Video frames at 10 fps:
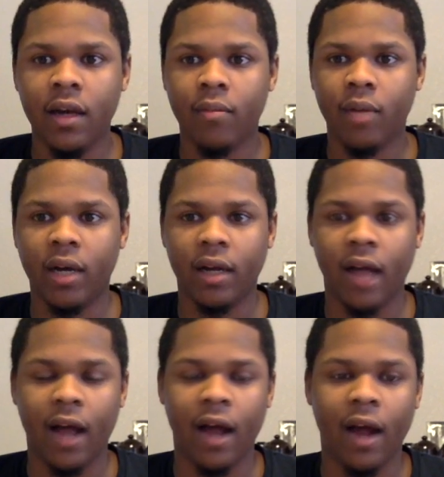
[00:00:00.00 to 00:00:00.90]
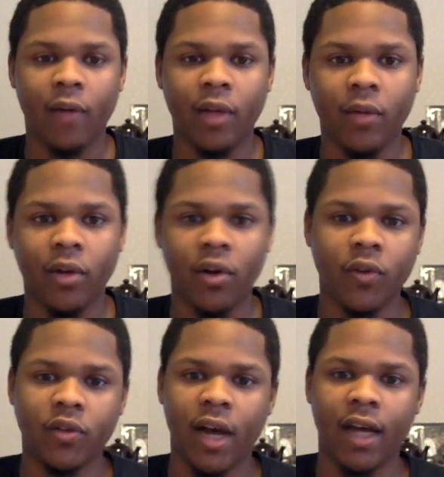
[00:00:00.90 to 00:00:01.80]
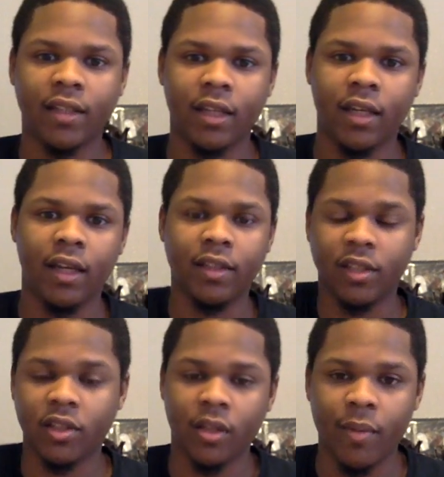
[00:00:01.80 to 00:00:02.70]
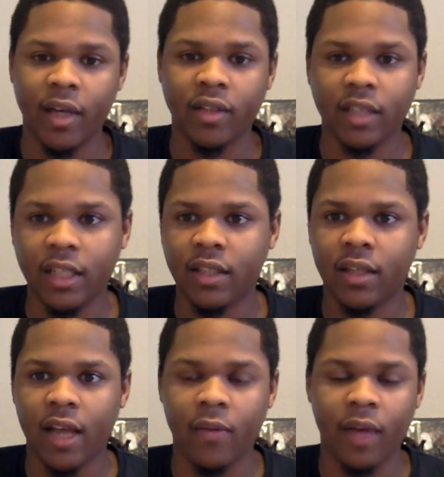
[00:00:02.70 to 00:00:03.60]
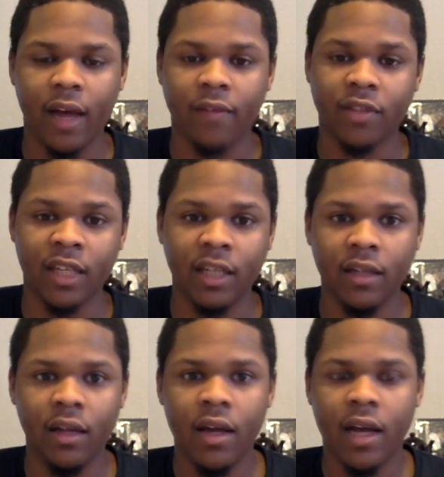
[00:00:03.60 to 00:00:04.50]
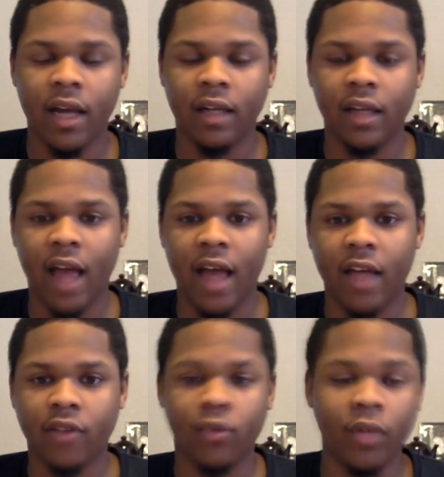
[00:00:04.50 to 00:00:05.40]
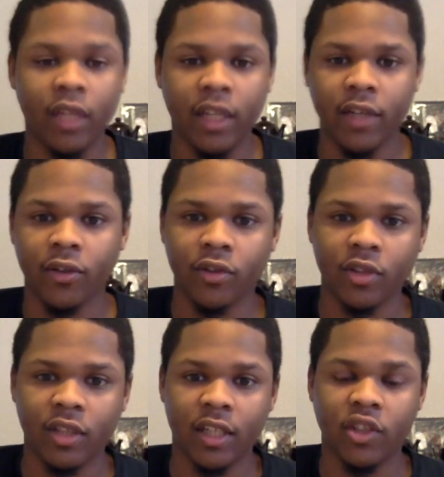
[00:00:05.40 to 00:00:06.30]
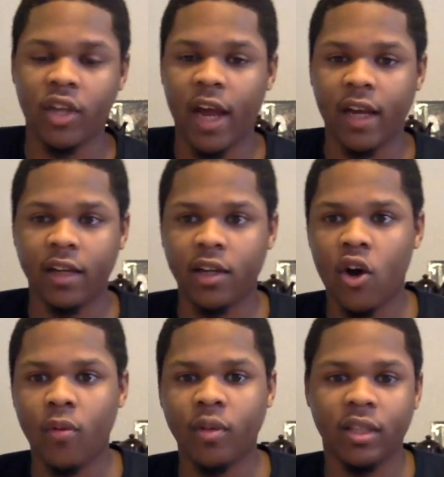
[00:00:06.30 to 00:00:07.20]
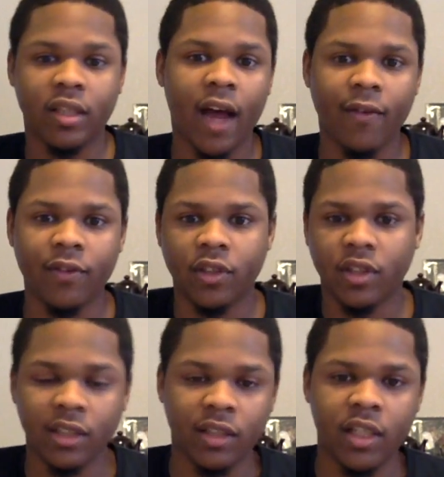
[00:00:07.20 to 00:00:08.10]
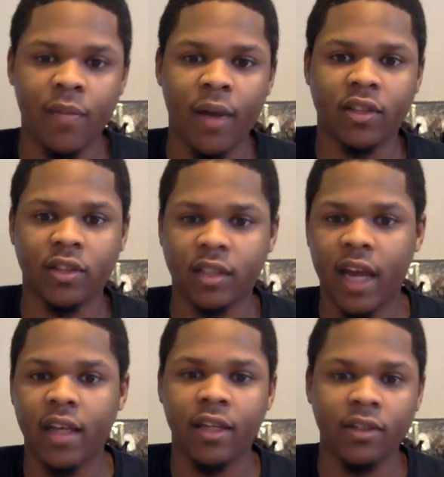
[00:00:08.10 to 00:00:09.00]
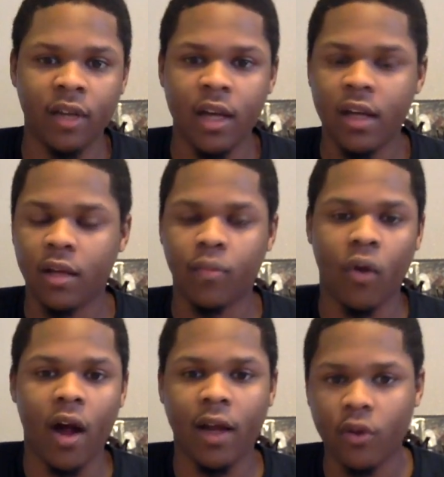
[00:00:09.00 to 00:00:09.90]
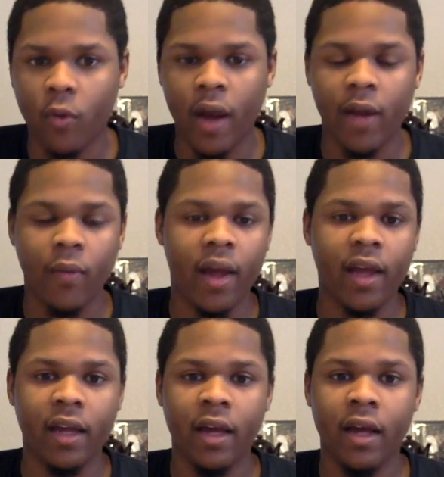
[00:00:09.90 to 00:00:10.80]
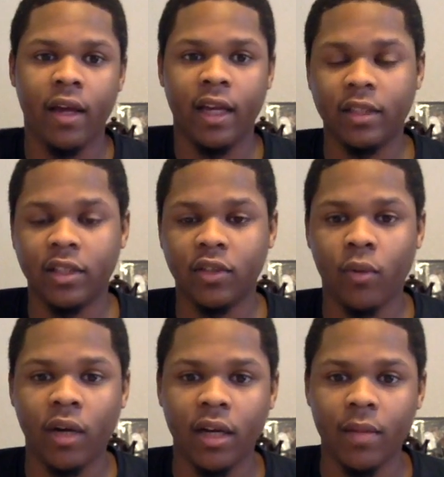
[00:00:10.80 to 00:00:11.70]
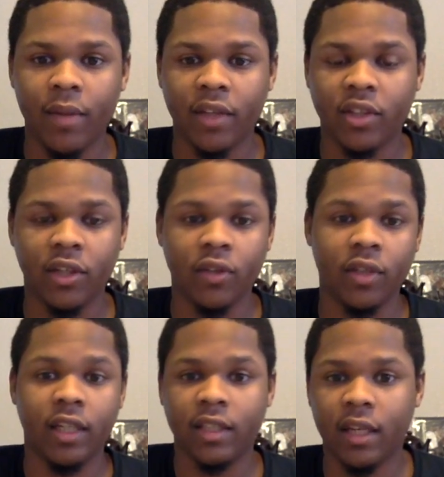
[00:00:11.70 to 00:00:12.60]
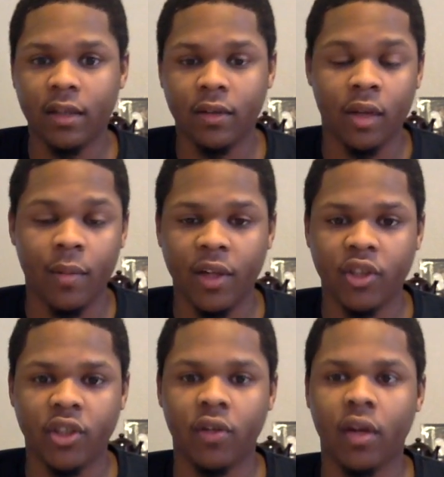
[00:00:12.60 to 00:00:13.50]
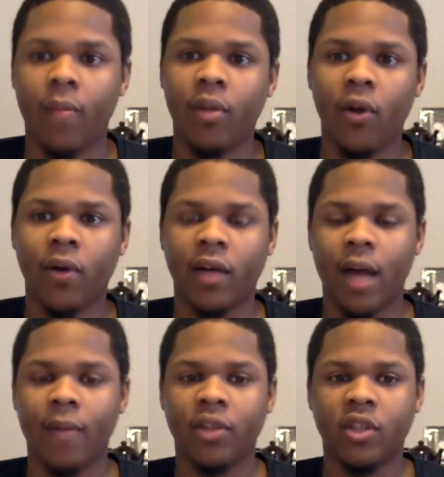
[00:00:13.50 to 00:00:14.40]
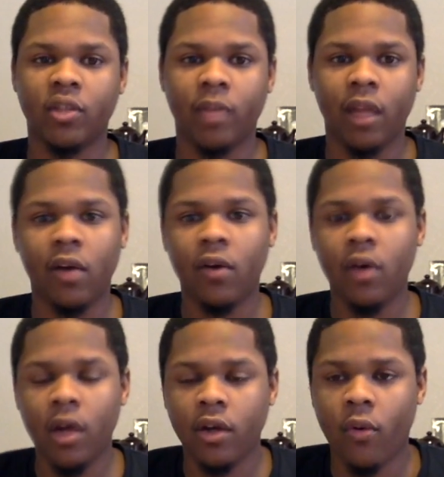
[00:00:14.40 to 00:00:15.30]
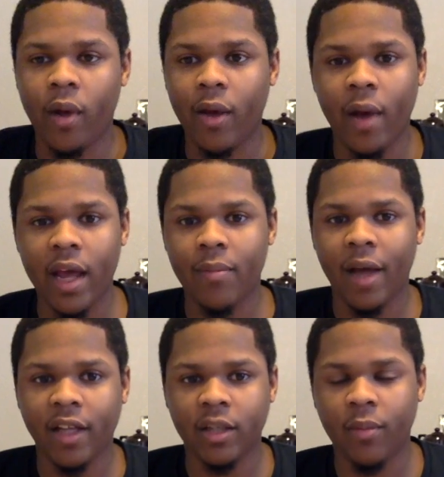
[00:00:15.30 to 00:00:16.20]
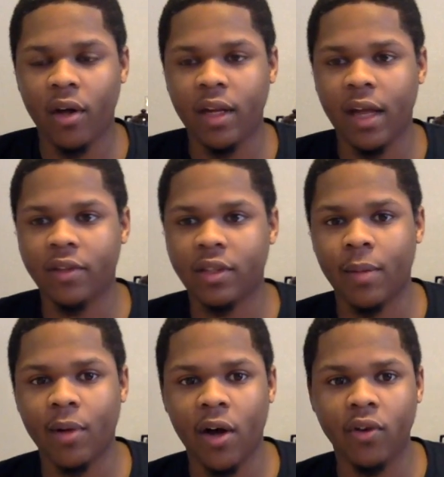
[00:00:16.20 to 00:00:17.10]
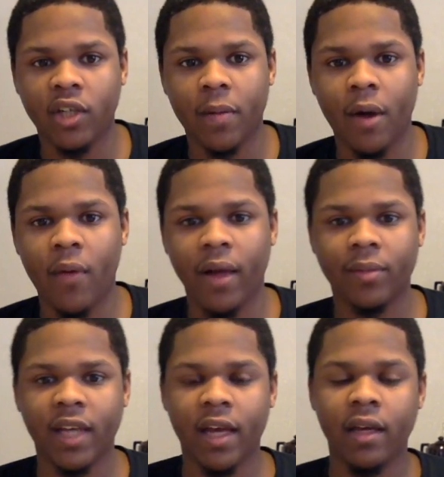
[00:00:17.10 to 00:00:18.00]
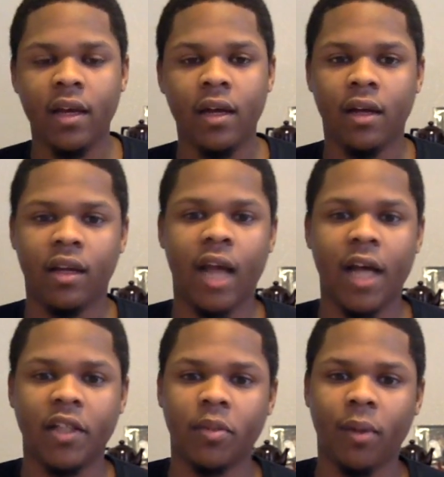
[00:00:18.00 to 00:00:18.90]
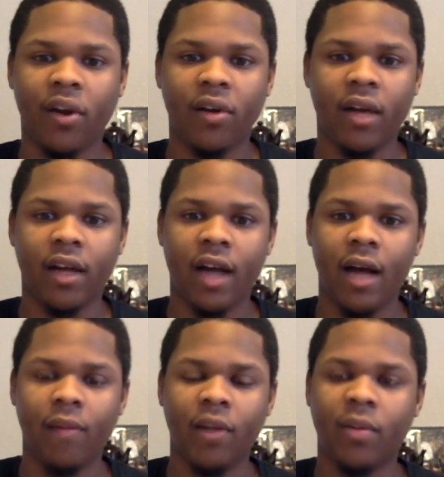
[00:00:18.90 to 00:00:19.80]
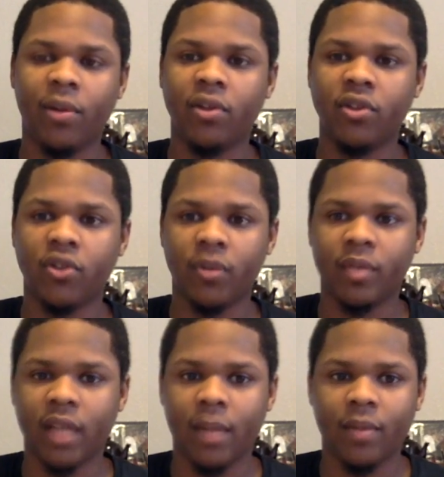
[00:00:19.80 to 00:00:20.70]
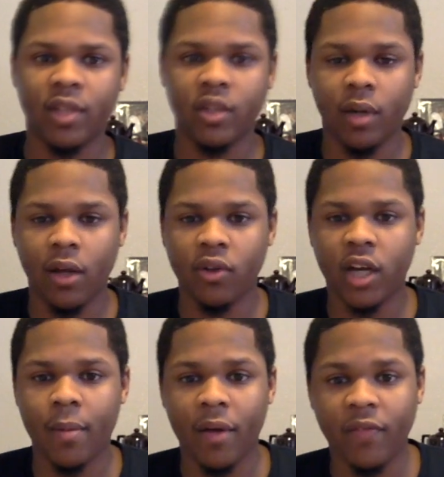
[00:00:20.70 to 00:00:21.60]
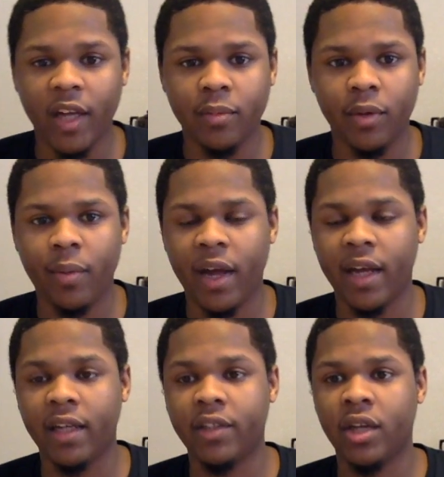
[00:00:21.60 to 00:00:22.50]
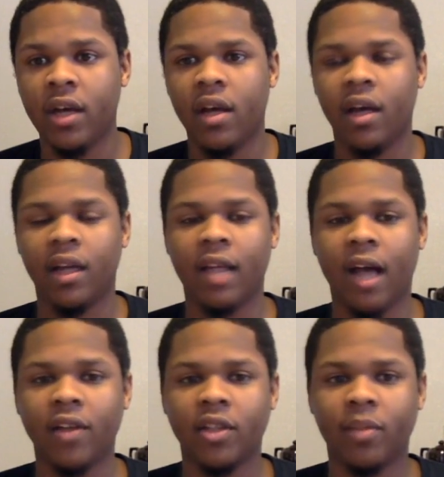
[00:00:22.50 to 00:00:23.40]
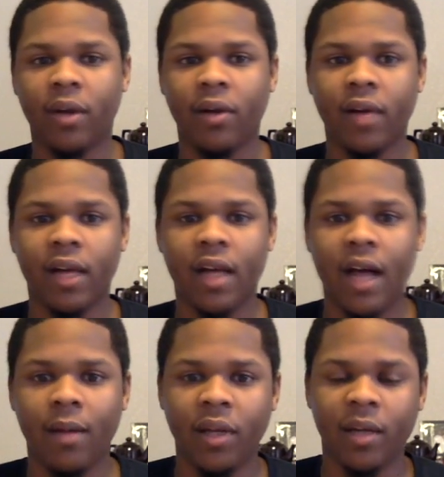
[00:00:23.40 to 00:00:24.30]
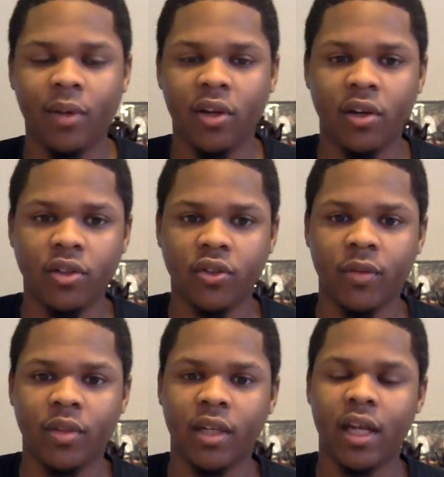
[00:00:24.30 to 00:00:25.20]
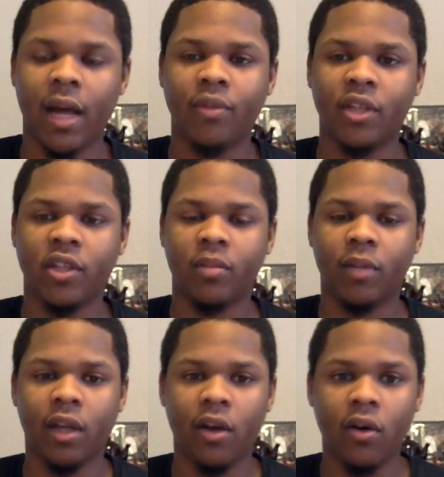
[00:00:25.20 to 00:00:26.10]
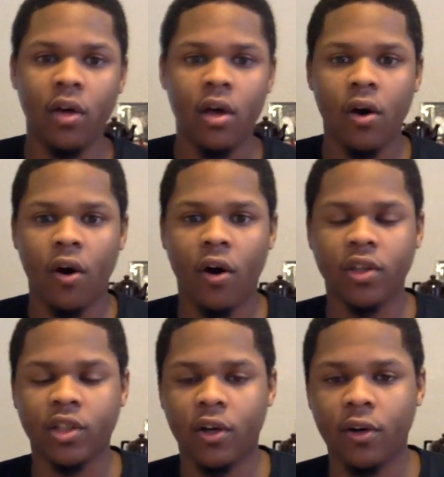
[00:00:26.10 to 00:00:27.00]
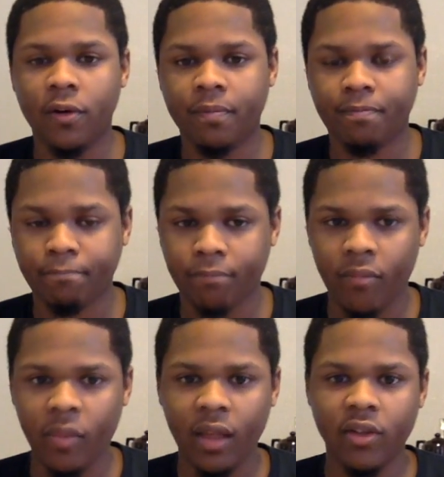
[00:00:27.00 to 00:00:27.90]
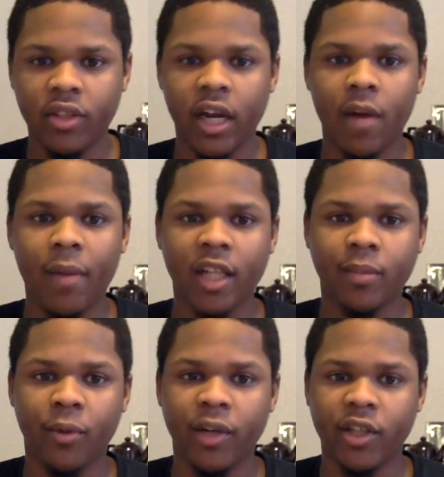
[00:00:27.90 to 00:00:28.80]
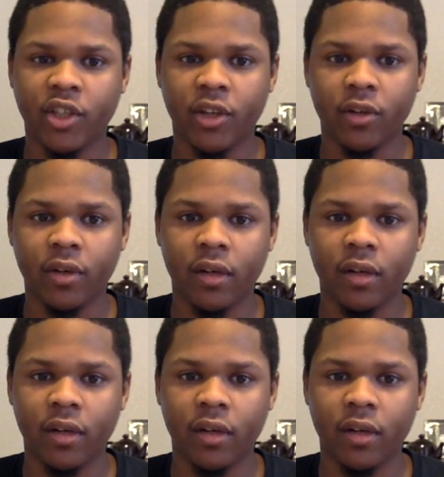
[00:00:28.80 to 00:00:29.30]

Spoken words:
But I really want to know what you guys think. Is this the best season that we have seen in the last 20 years since Shaq and Kobe, since Iverson, since T-Mac, since KD, LeBron, Dwayne Wade? Is this one of the best years? Is it the best year? Let me know in the comment section below. Quinn Wade, basketball analysis. I'm gone. Check out my website, analysisplayeron.com. Link will be in the description, comment section below. Check out my Facebook page, analysisplayeron.com. Link will be in the description, in the comment section below. Also, check out my Spreadshirt.